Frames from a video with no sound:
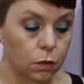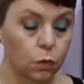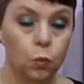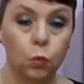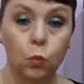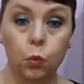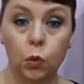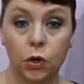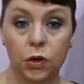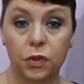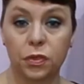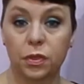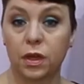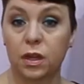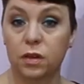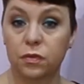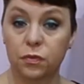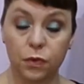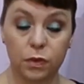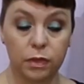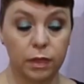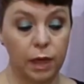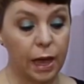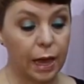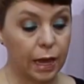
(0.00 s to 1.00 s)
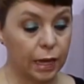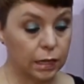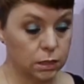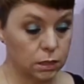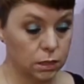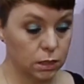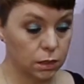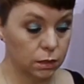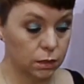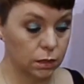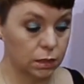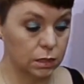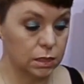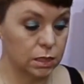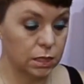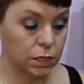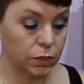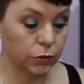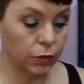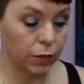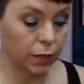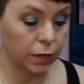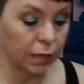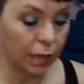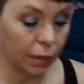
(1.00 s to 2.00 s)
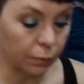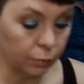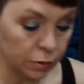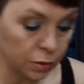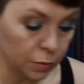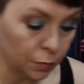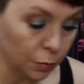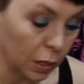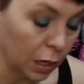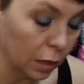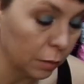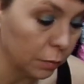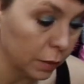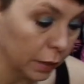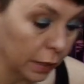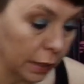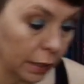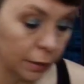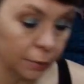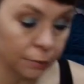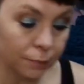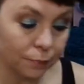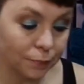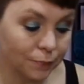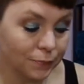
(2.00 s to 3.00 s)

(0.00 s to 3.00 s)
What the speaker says: worth it for that, considering that was probably